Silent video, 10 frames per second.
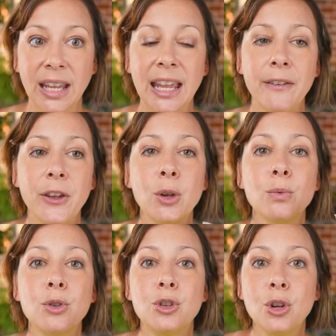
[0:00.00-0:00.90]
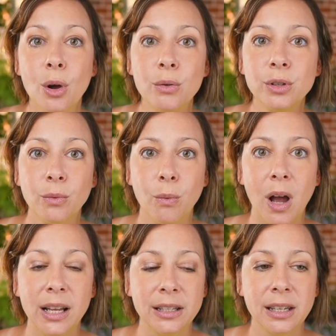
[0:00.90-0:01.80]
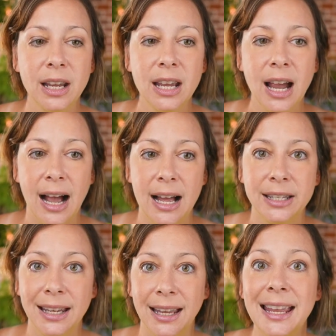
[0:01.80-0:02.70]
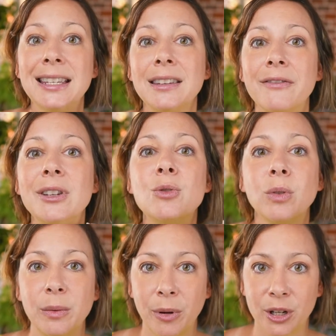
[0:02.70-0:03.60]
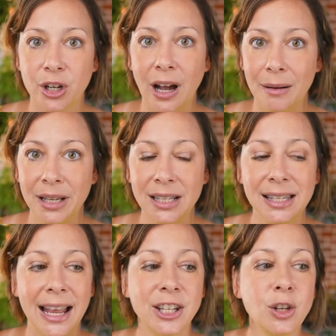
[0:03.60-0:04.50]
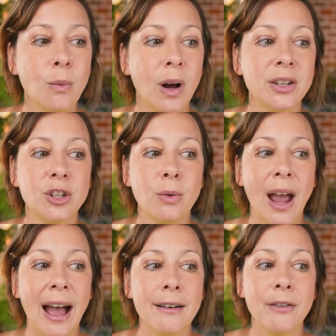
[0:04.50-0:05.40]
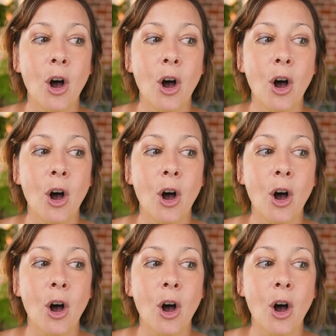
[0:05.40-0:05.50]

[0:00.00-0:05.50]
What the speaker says: If you don't want to individually push comments and you want to have